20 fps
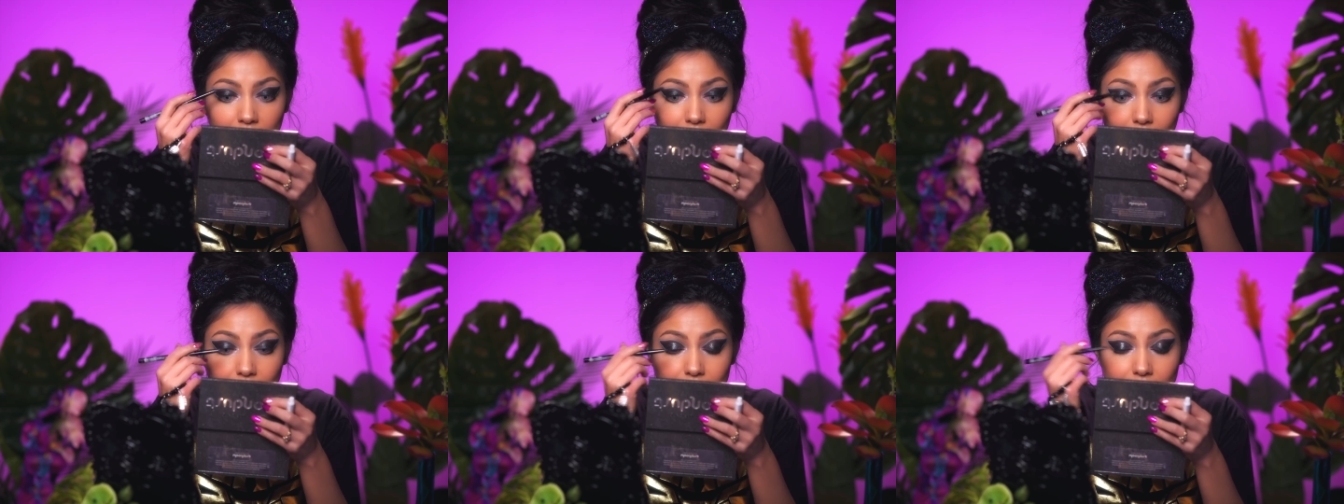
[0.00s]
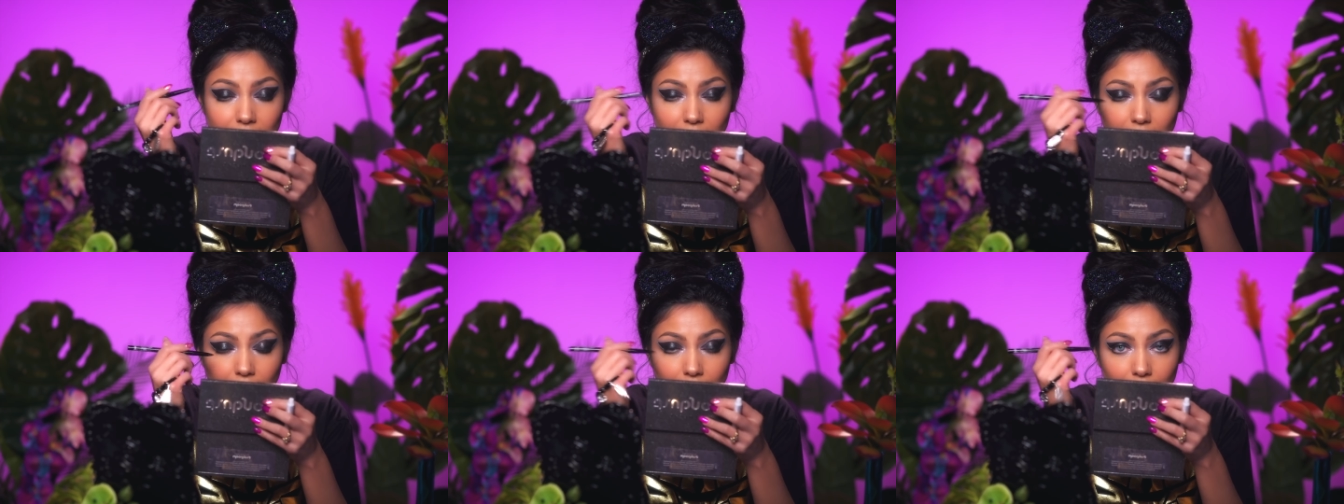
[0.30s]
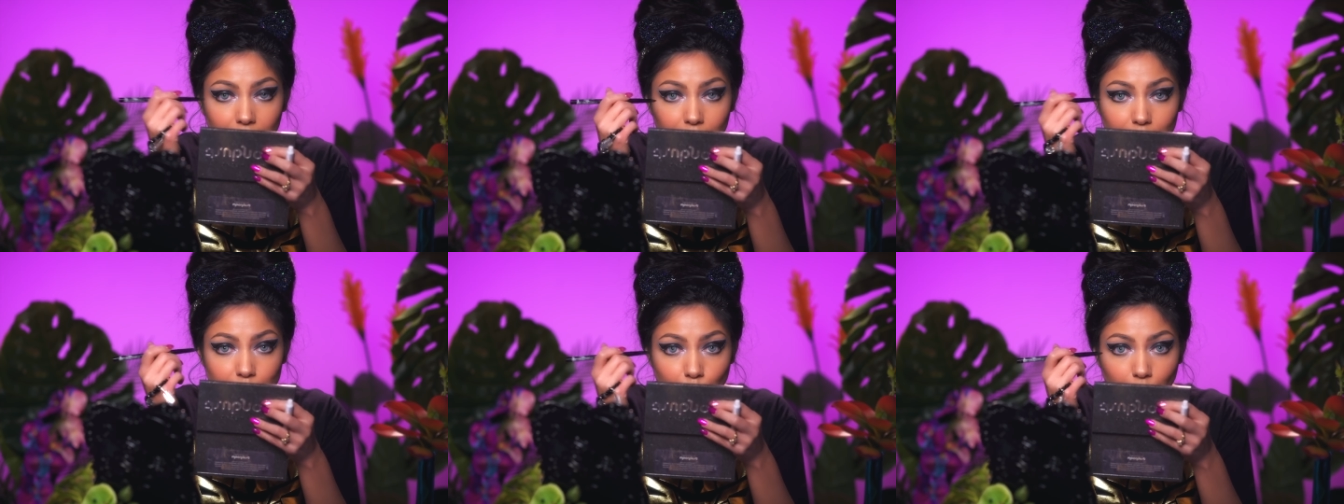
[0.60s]
it into the
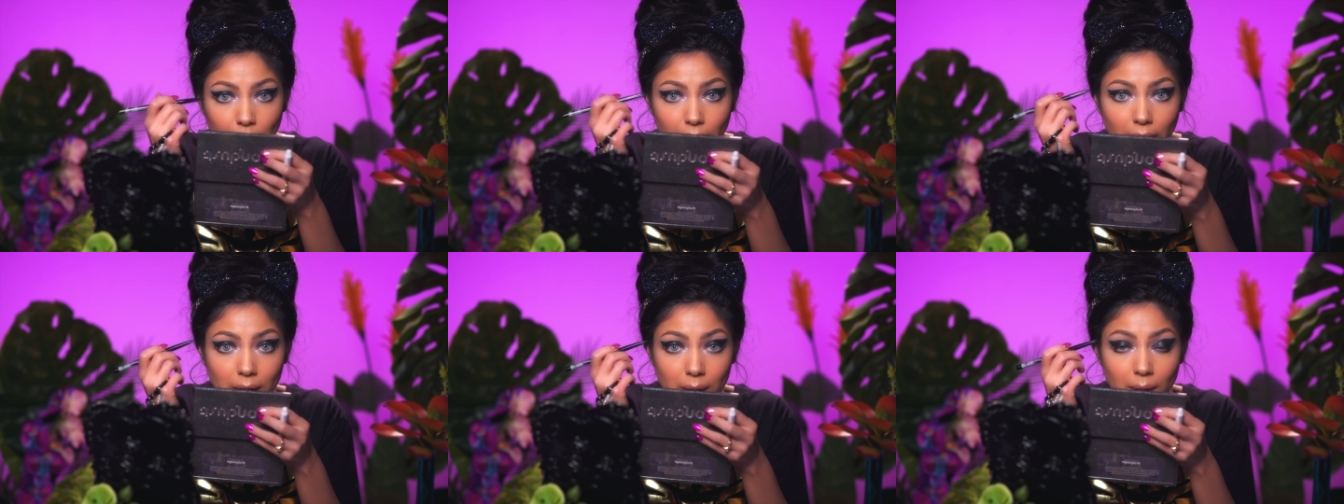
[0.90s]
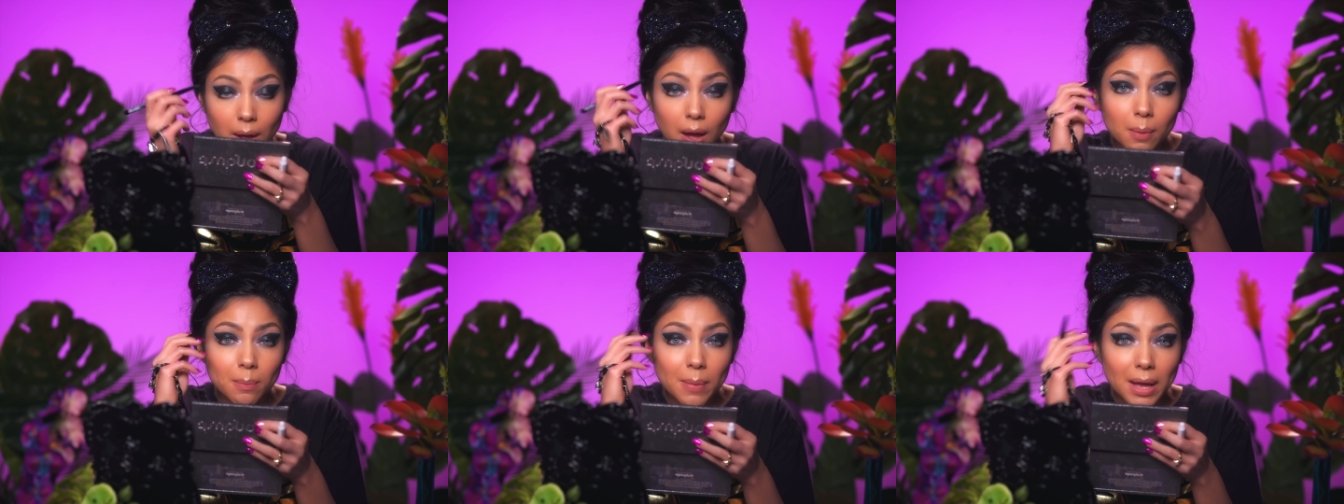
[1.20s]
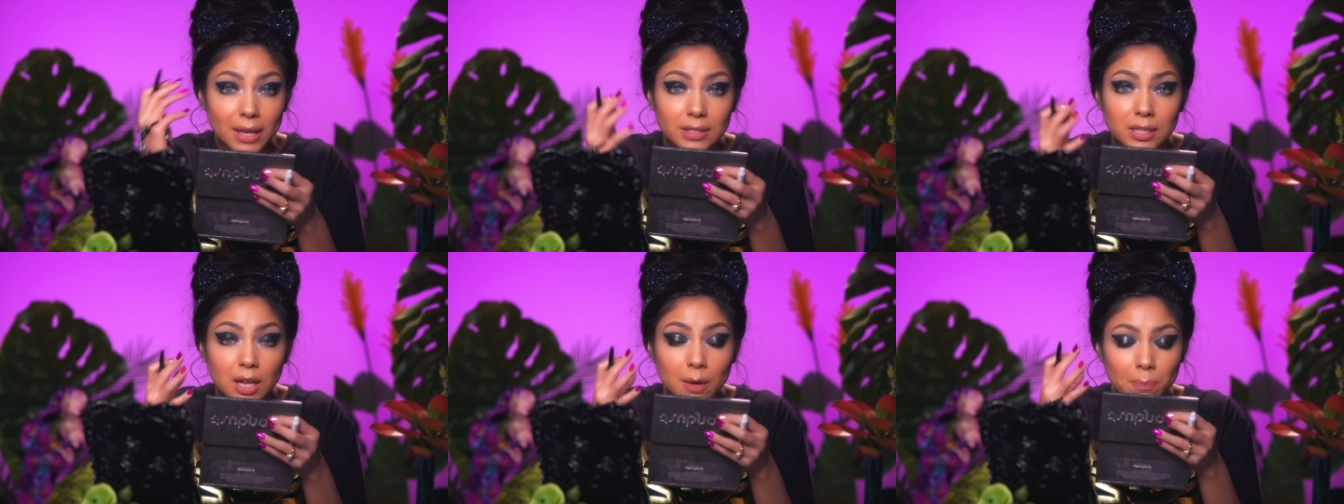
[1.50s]
areas where I, I
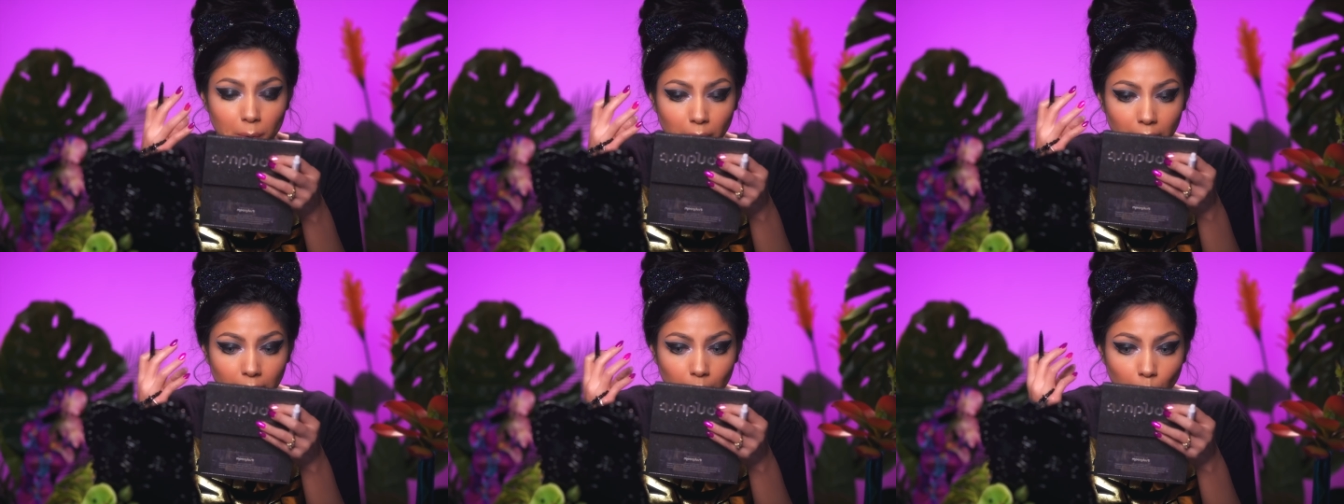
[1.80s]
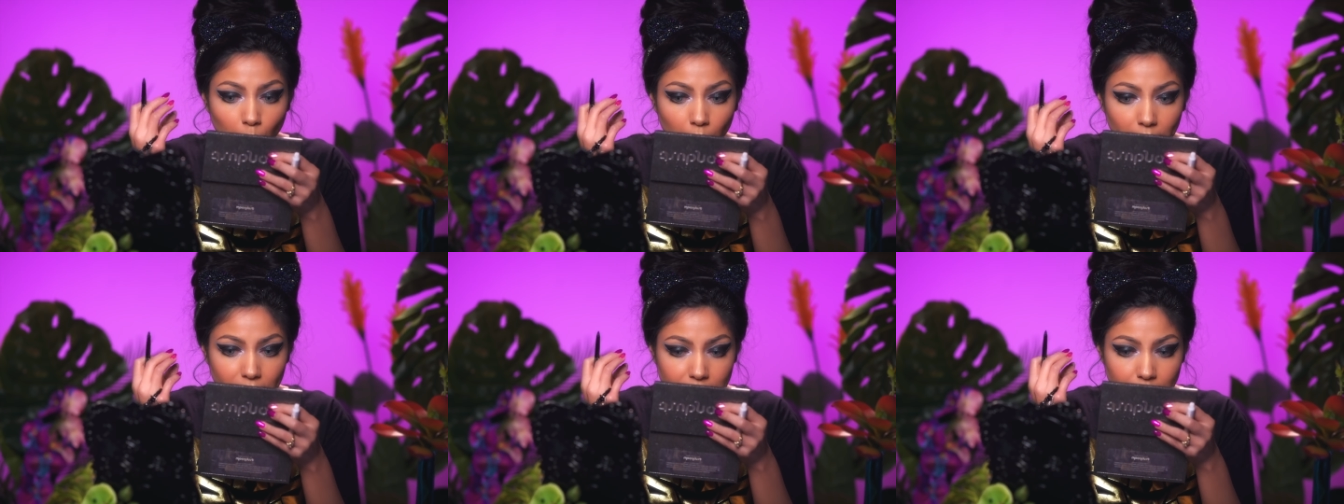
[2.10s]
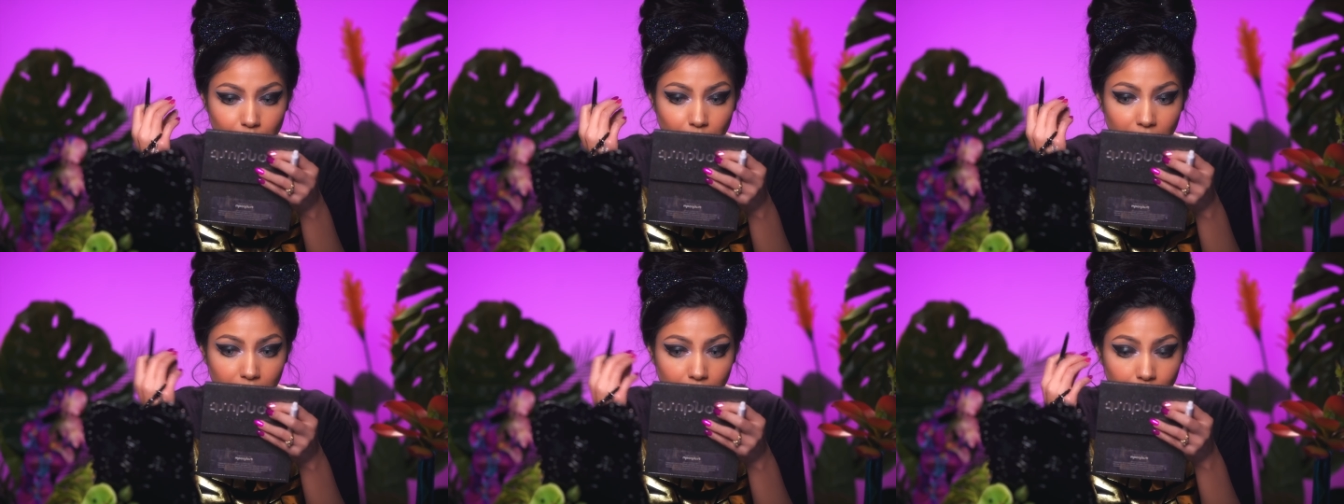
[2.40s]
messed up or I want it
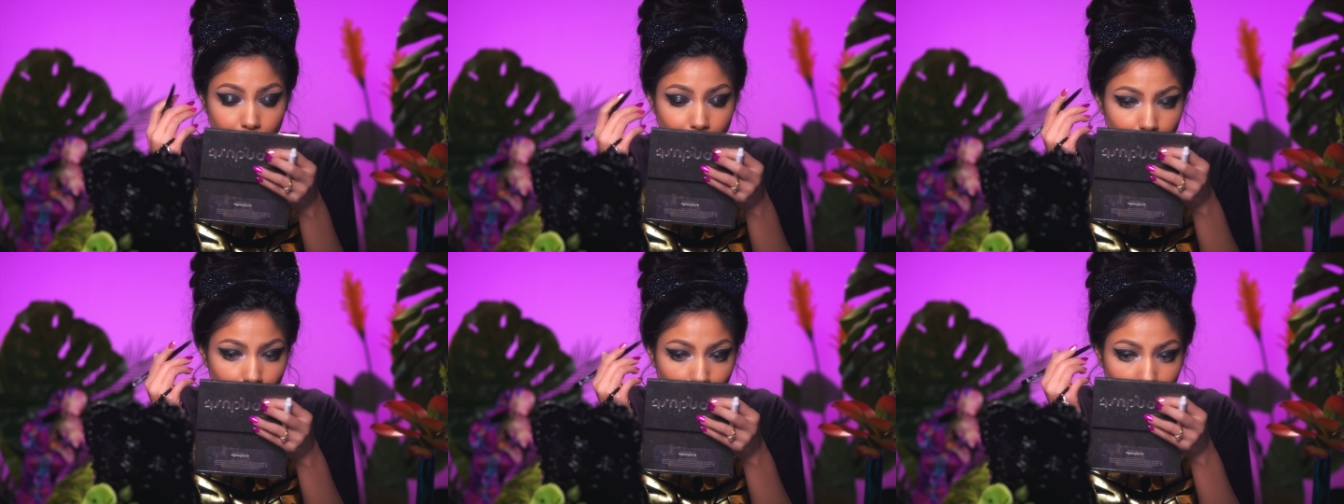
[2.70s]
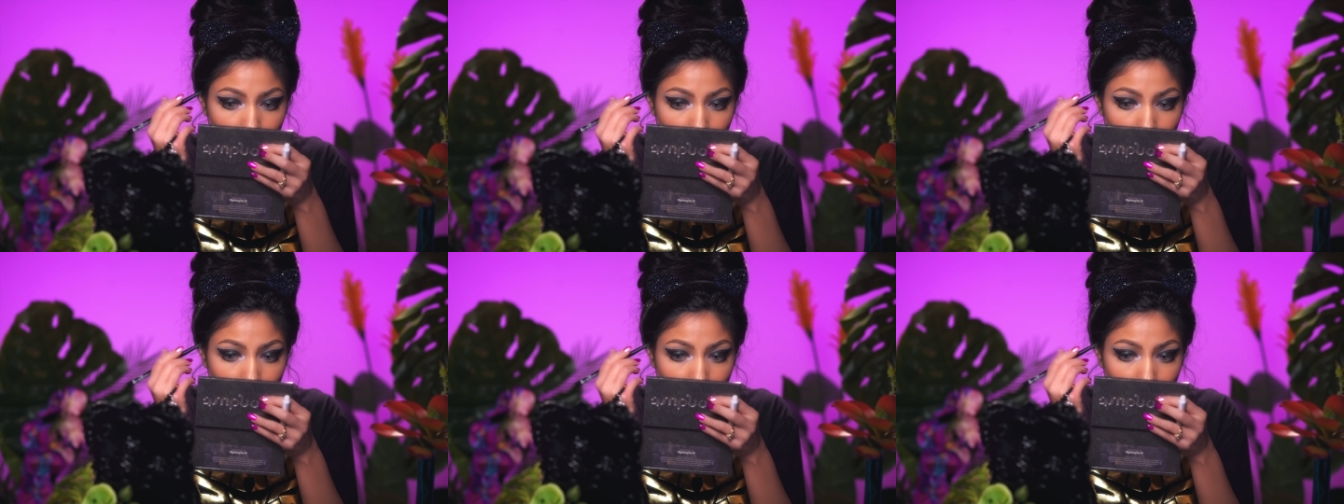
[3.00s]
to be a little bit more